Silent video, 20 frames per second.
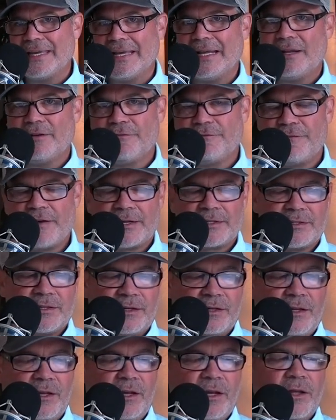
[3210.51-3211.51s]
get
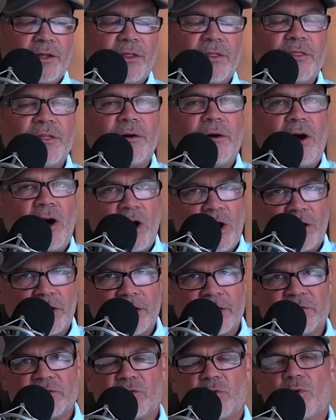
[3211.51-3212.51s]
affected the
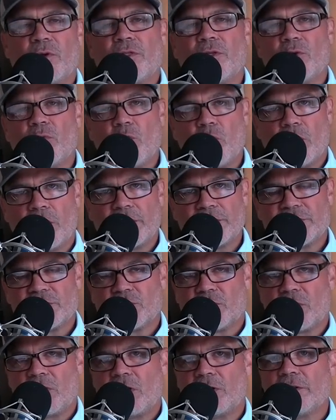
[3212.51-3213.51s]
hardest or the worst,
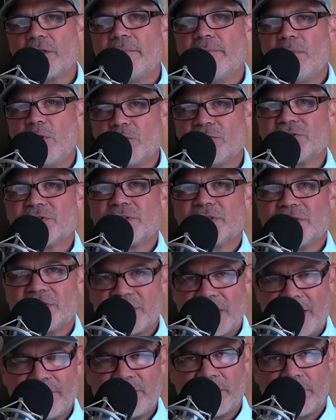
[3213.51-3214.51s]
or are the most
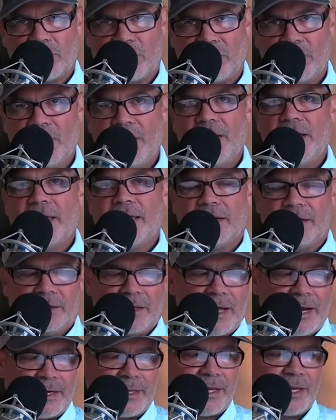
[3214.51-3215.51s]
susceptible in a
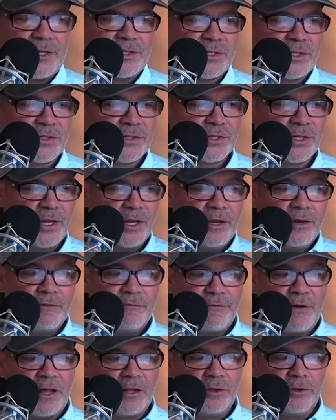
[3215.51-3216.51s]
lot of cases,
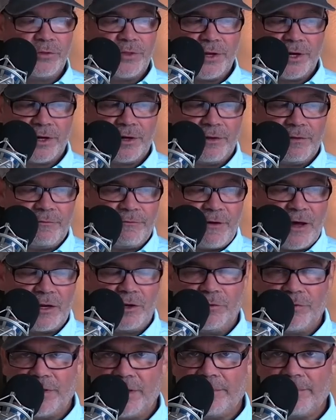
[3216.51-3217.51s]
followed
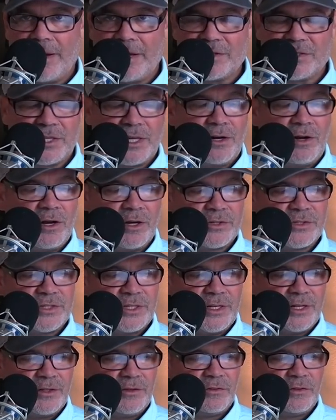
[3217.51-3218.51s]
then by St.
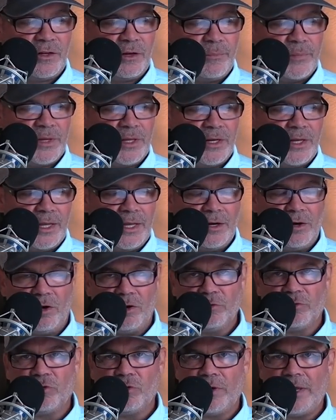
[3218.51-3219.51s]
Augustine and centipede. It
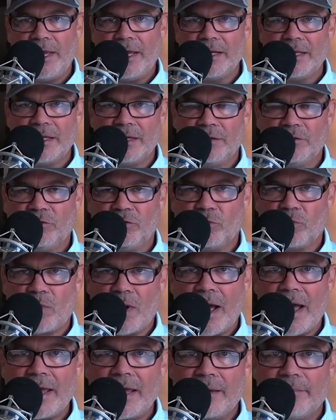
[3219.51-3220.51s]
also can get into
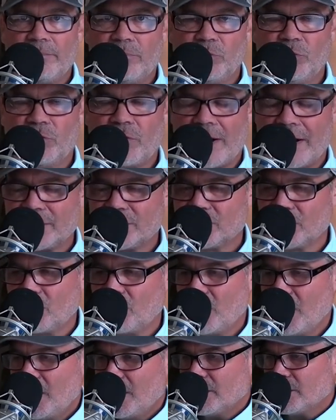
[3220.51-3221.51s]
rye and bluegrass.
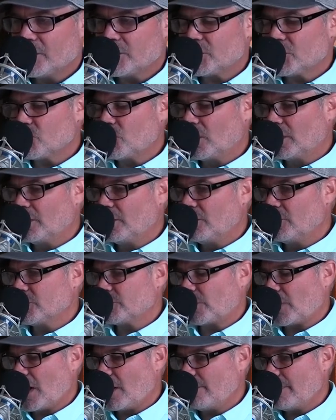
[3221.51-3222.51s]
So this is one of
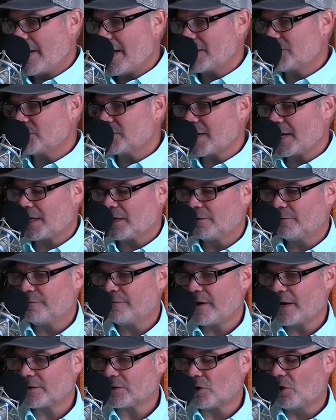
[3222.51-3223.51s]
those brown patch that can
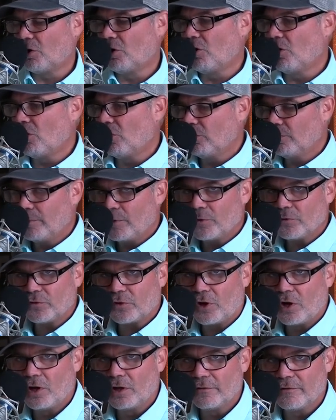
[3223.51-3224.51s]
affect
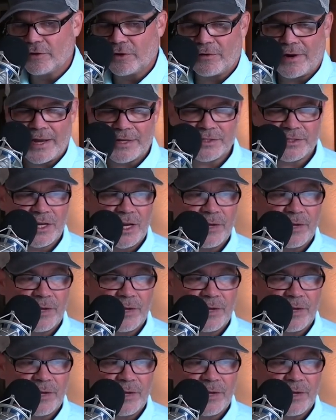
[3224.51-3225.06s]
almost all of the grass